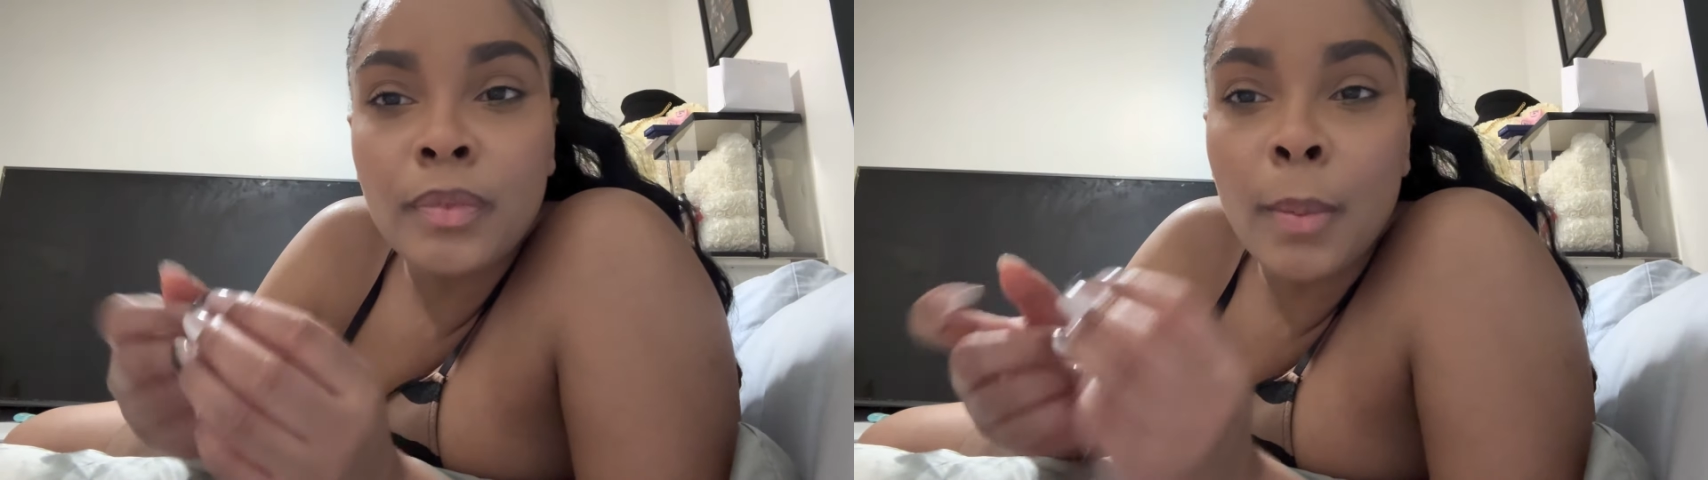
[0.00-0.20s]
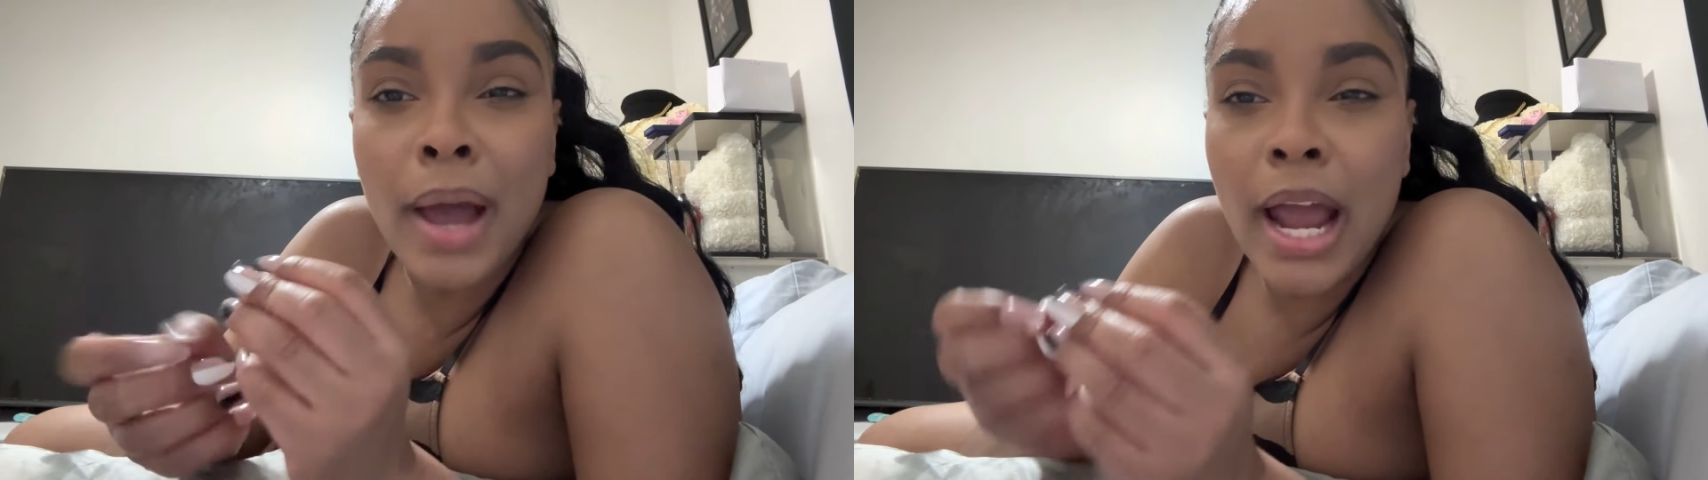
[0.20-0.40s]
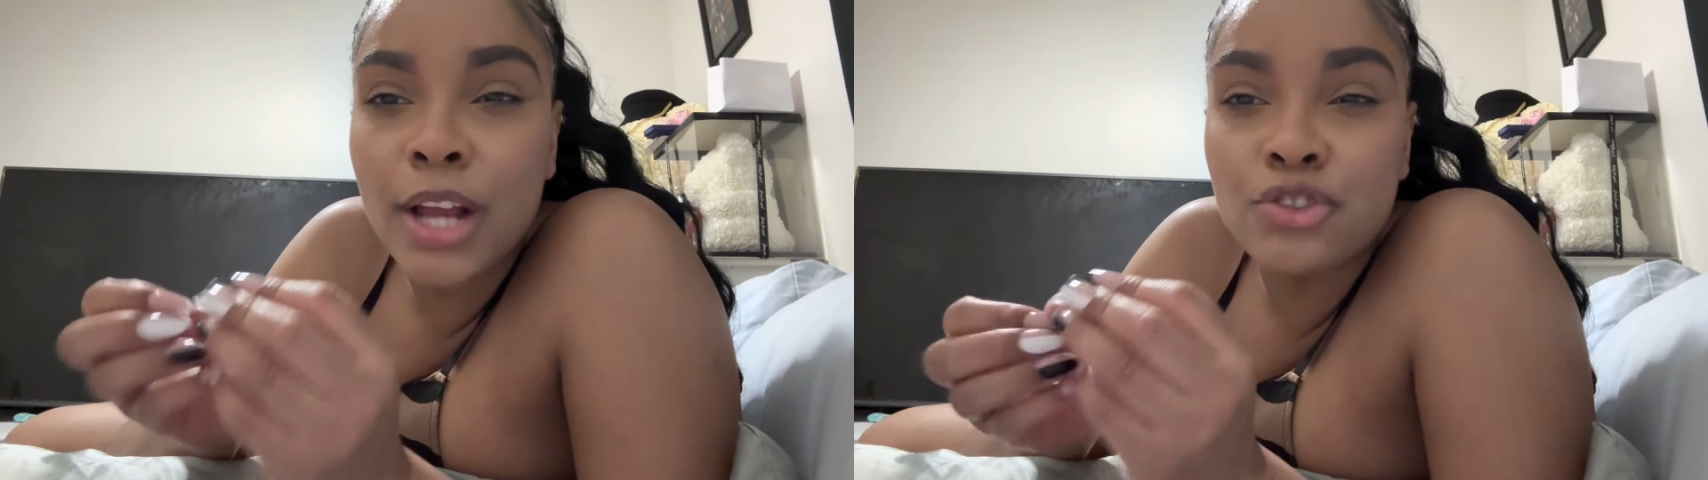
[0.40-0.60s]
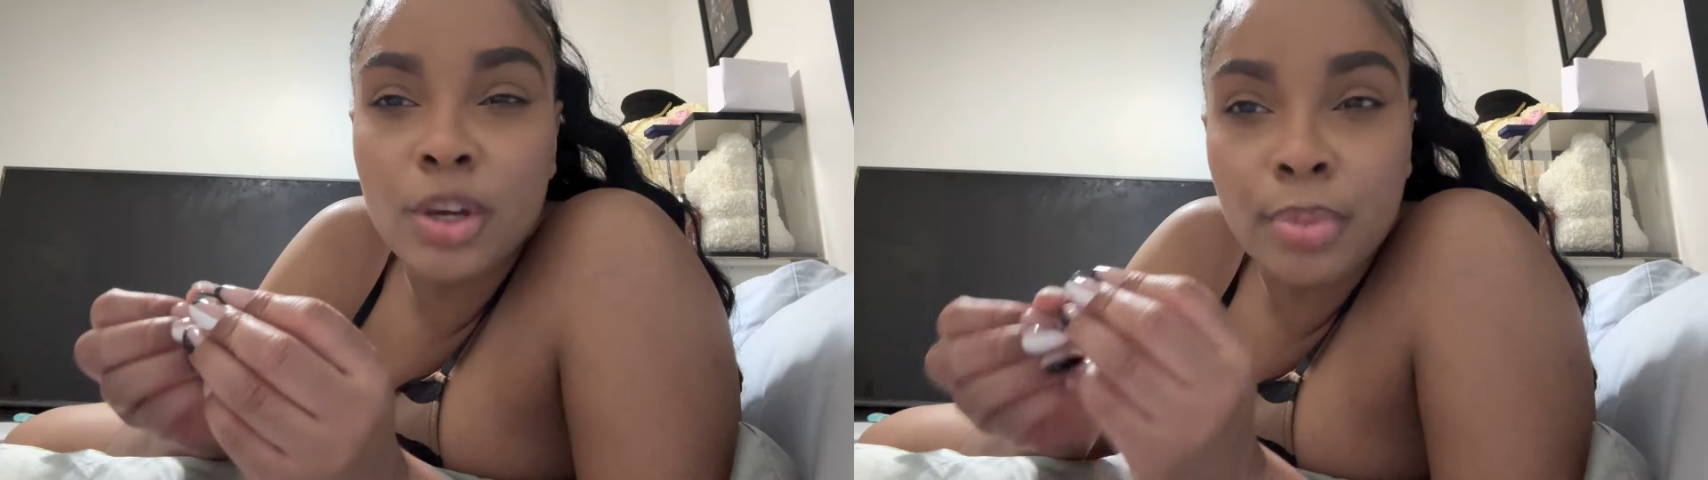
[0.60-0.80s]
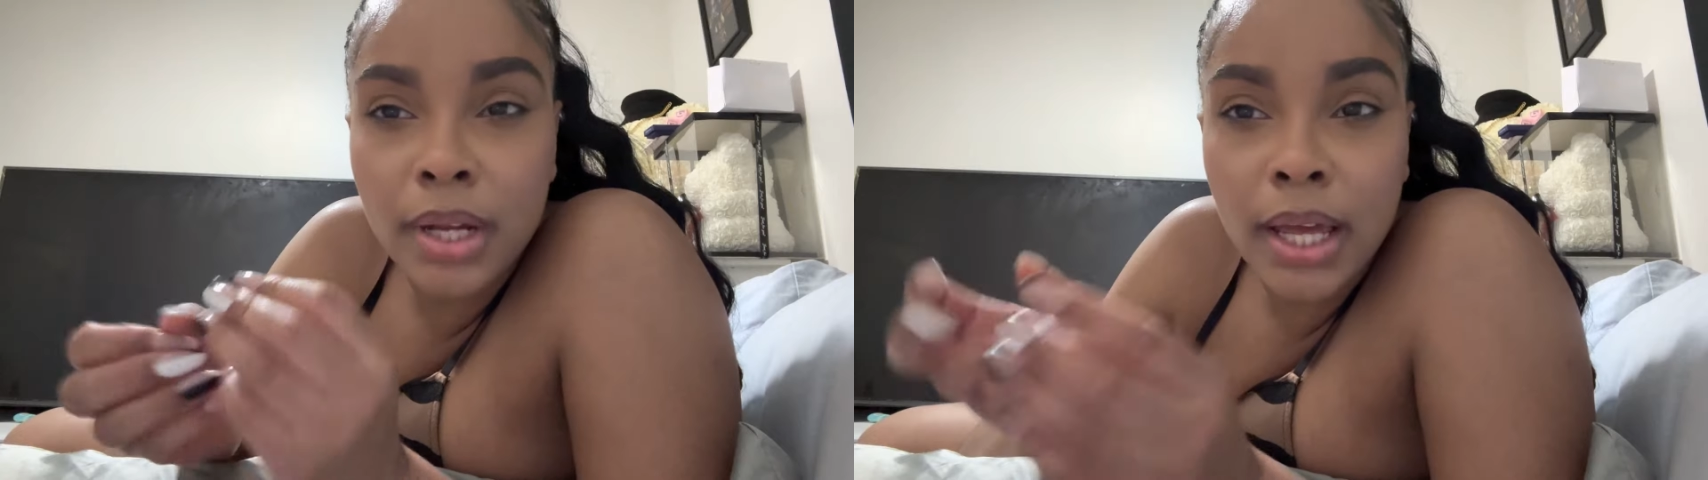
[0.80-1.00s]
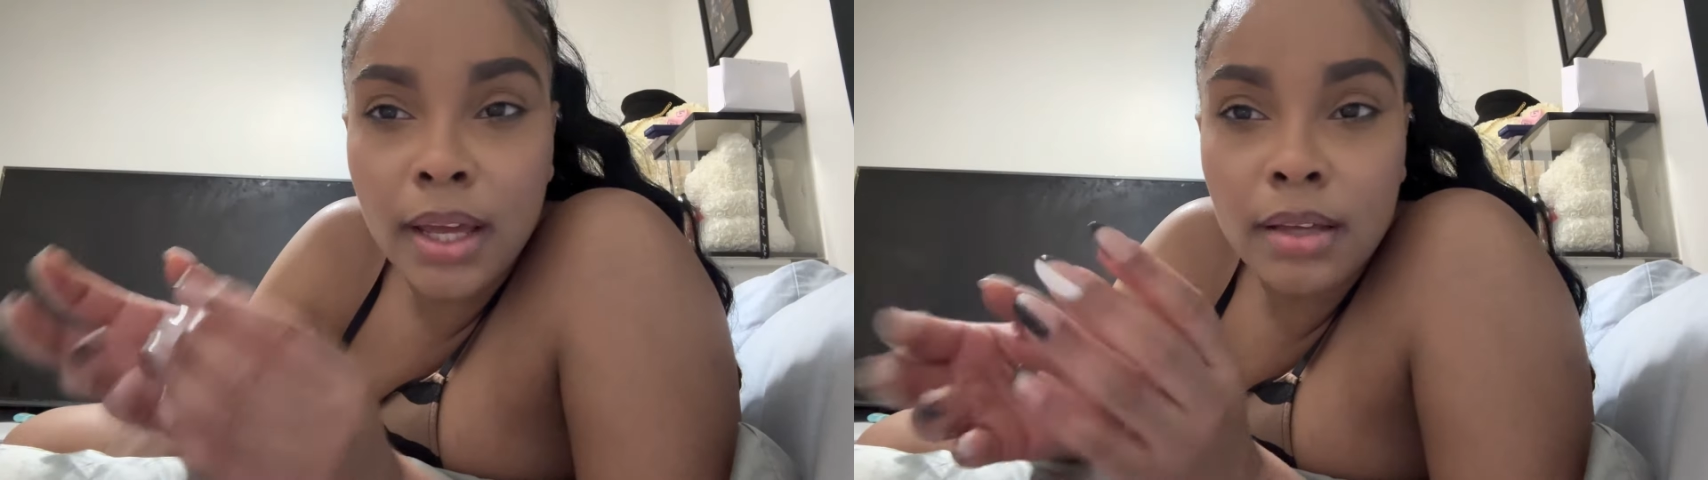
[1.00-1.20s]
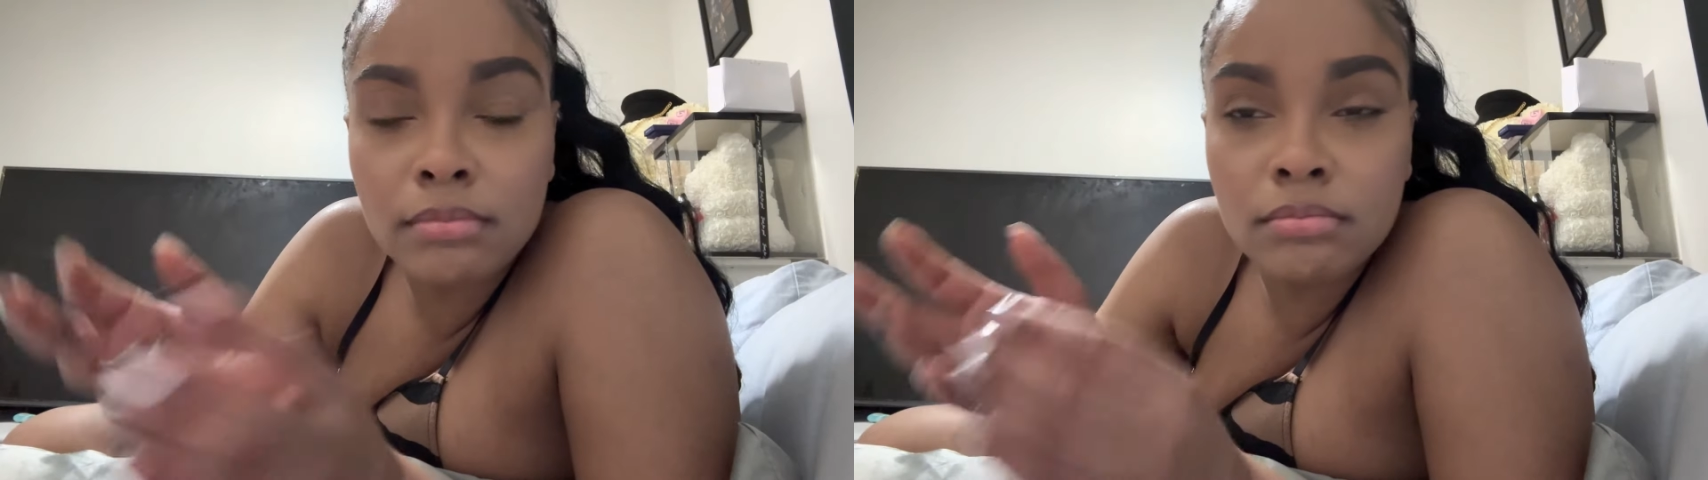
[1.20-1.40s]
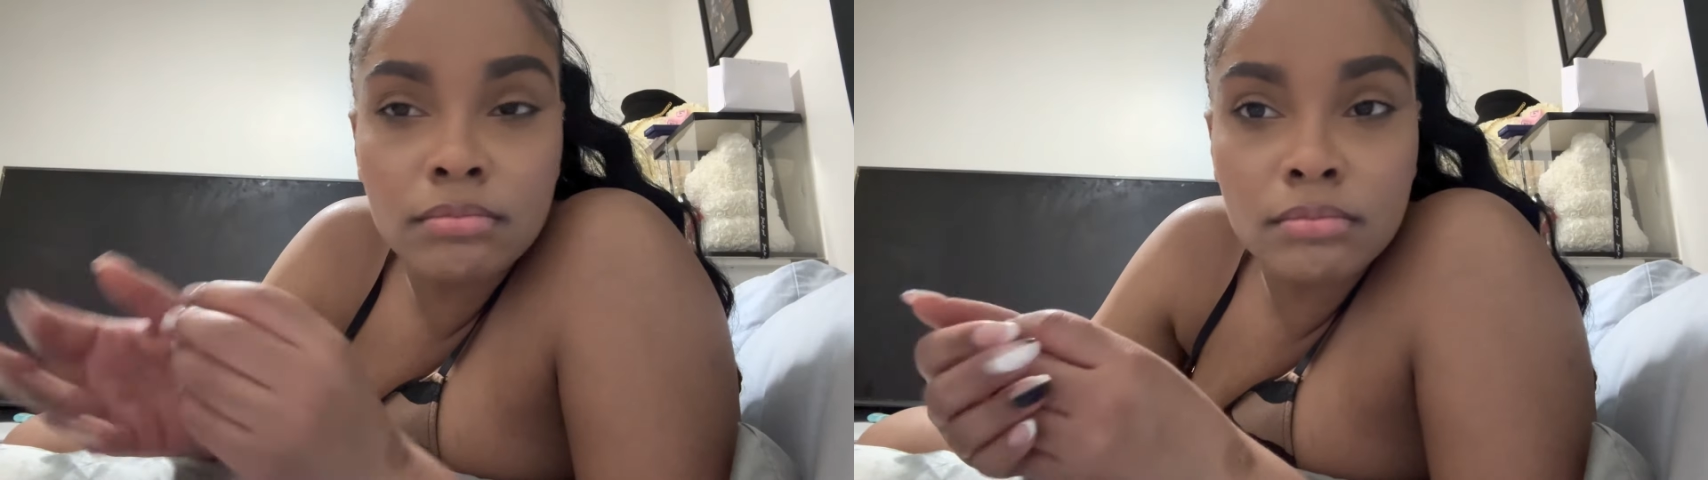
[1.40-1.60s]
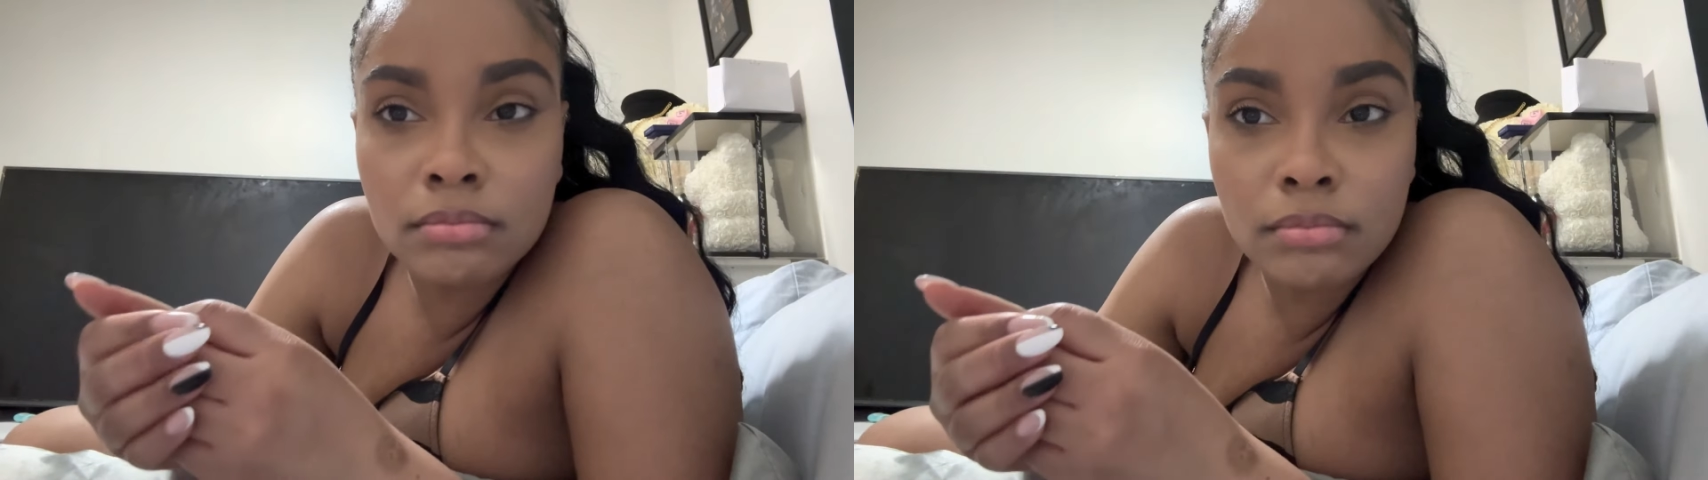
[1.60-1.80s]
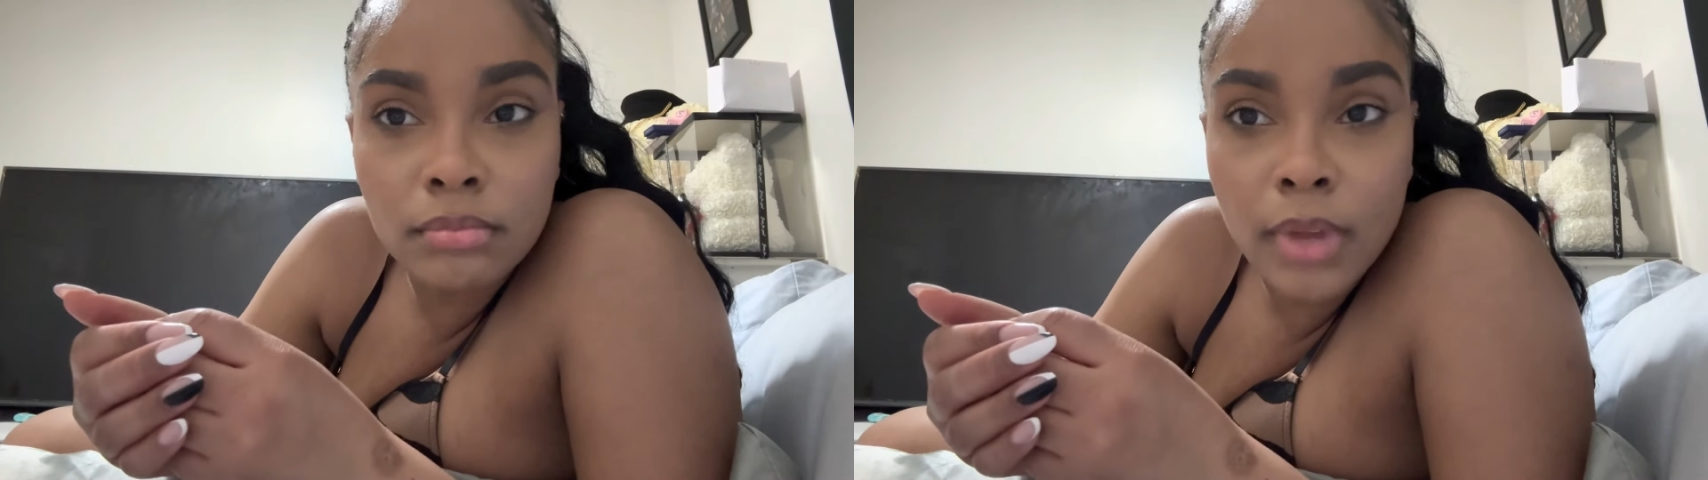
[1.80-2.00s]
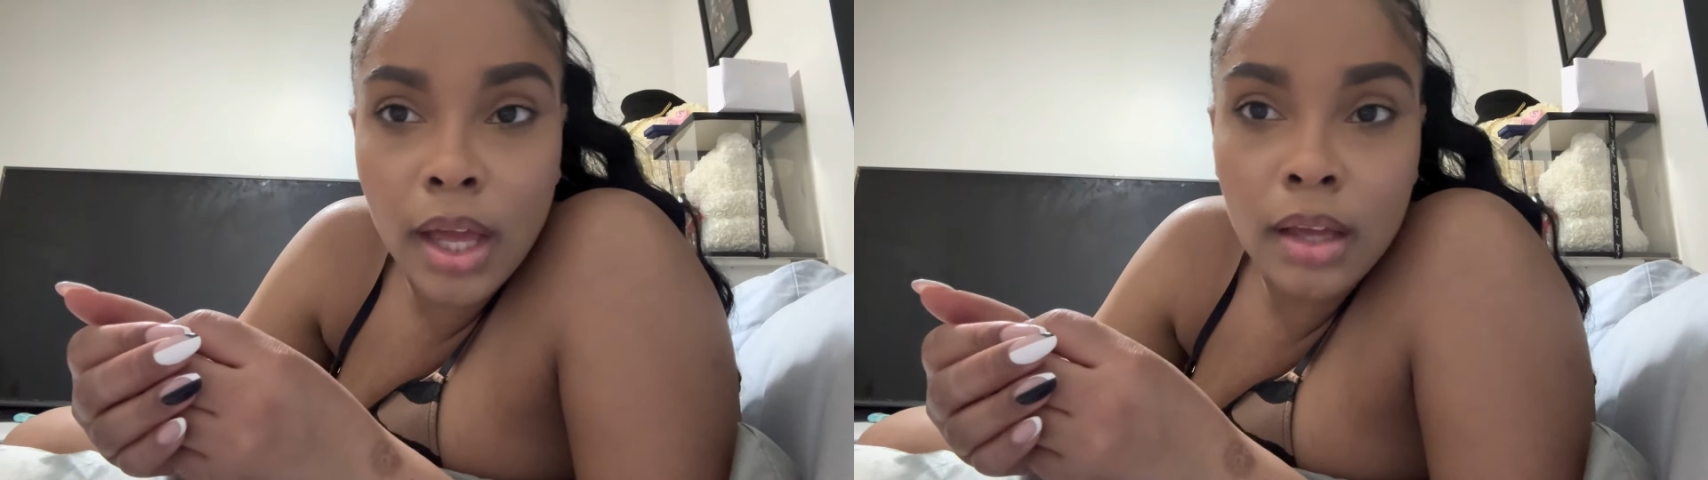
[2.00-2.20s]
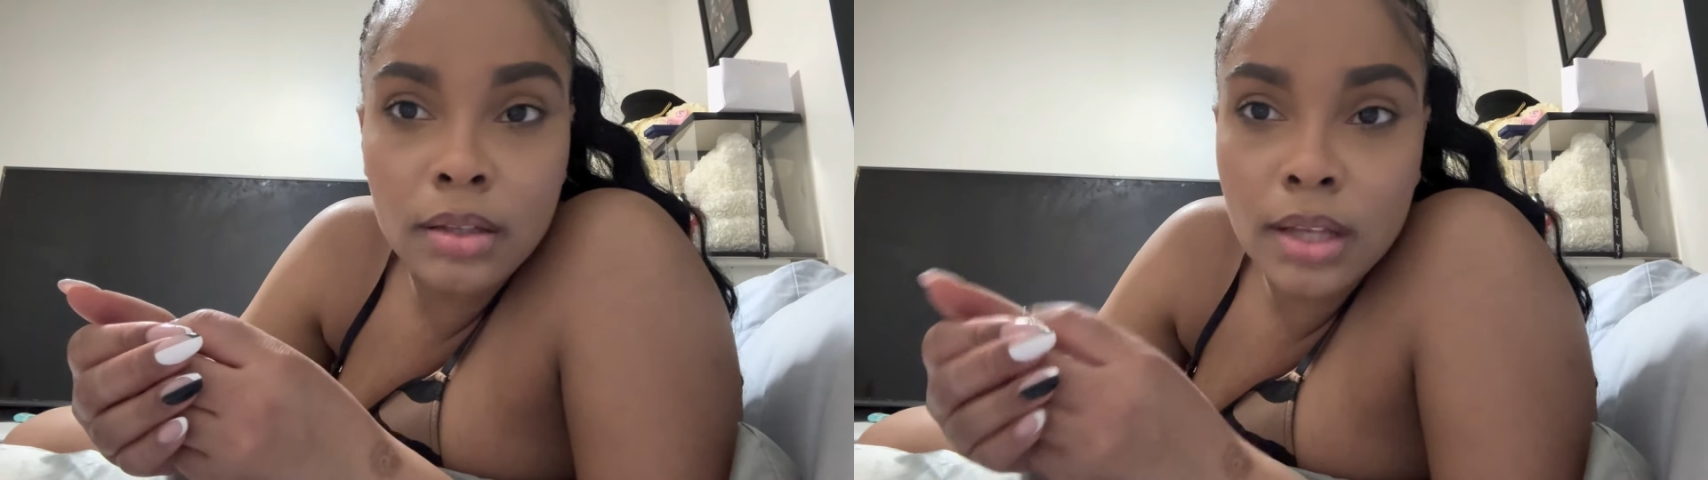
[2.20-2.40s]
But I ain't tripping, like